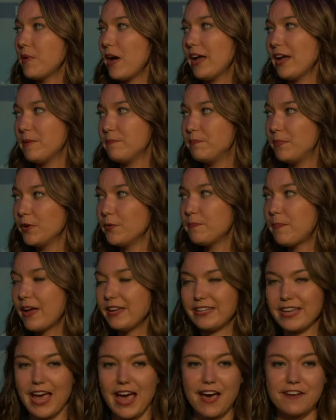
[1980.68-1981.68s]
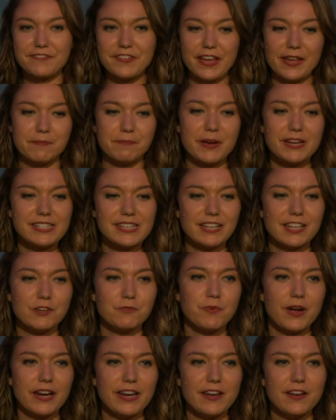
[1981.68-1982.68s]
by and built by YAF and basically
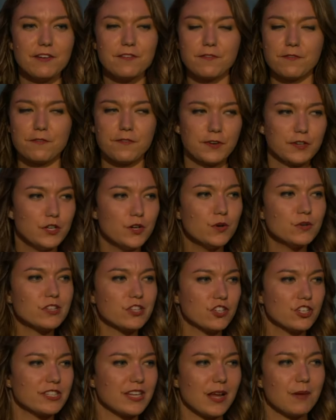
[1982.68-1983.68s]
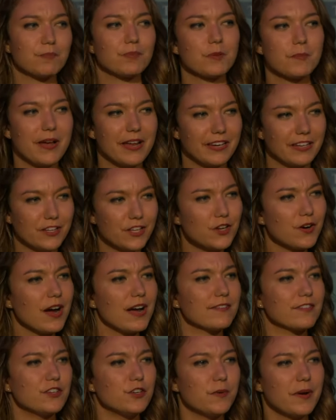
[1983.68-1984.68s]
ready for you to just implement. You don't
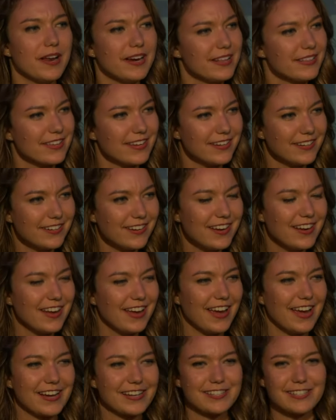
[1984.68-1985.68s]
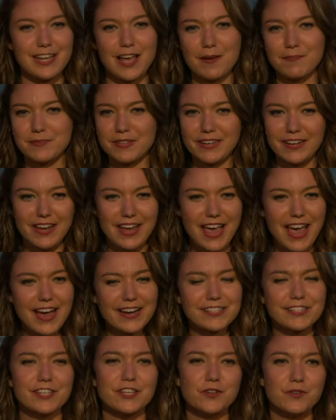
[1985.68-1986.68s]
have to do anything except
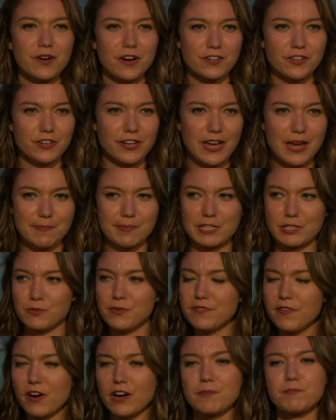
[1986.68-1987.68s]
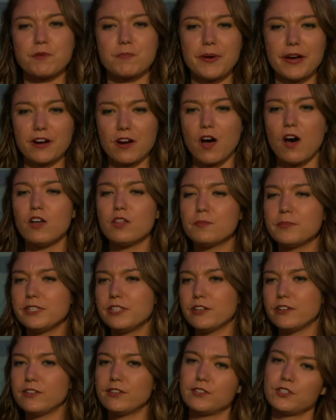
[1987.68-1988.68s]
execute on your campus. We've already prepared all the
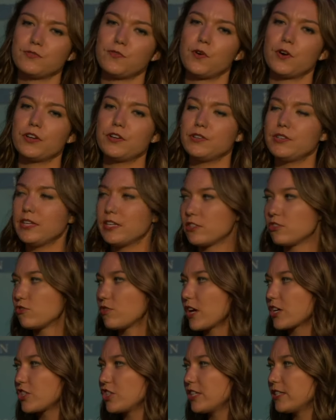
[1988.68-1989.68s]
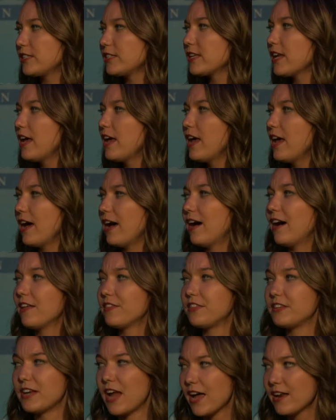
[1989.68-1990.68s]
materials for you, the instructions. Uh,
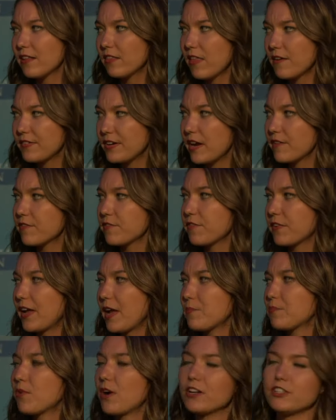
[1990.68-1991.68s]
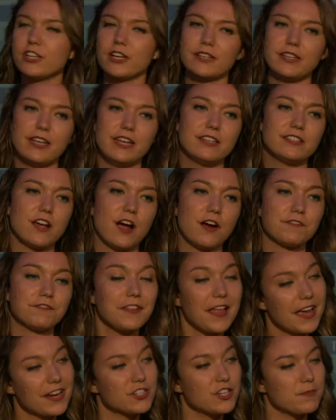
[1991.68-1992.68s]
the 9-11 Never Forget Project is our
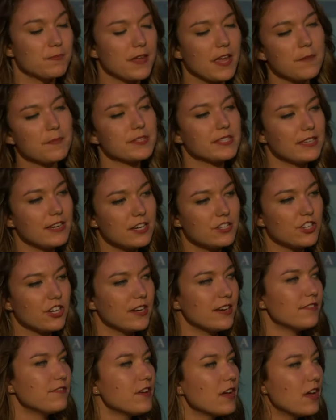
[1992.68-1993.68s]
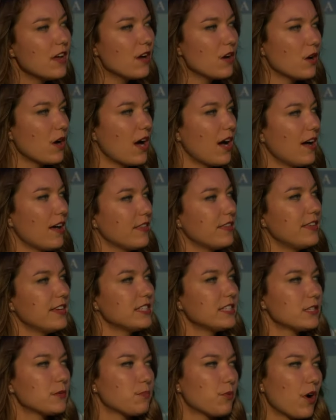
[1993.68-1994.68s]
flagship campus initiative. Uh,
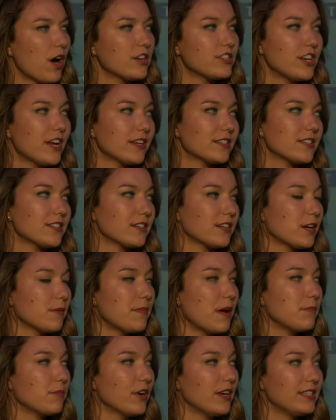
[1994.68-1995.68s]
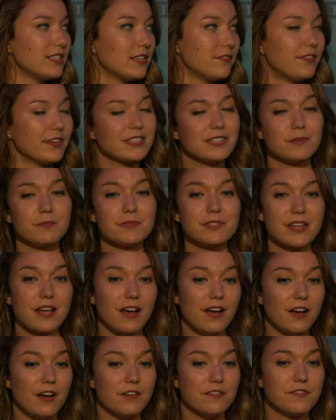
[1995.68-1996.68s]
this project commemorates the victims
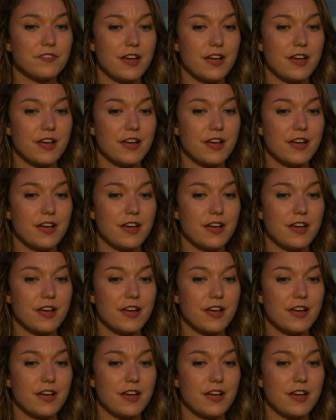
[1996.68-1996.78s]
of